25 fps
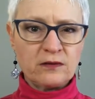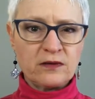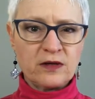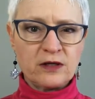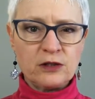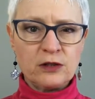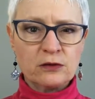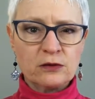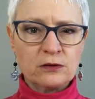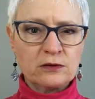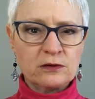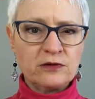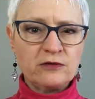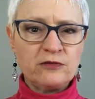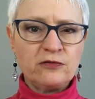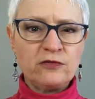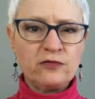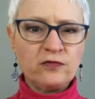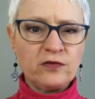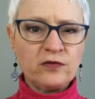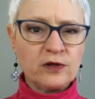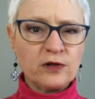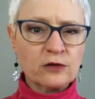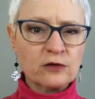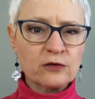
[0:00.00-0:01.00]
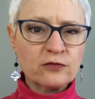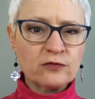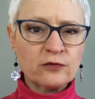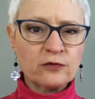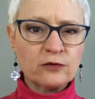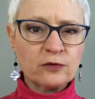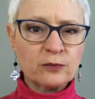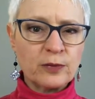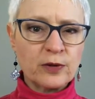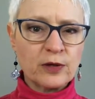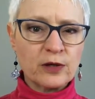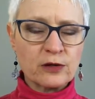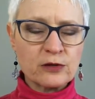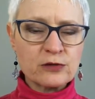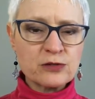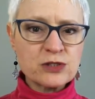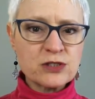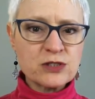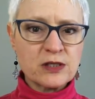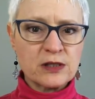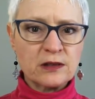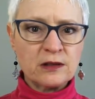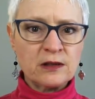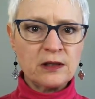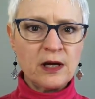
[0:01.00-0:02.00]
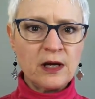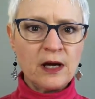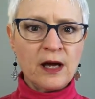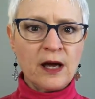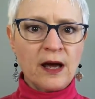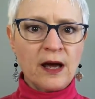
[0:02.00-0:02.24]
that you're a fearful person,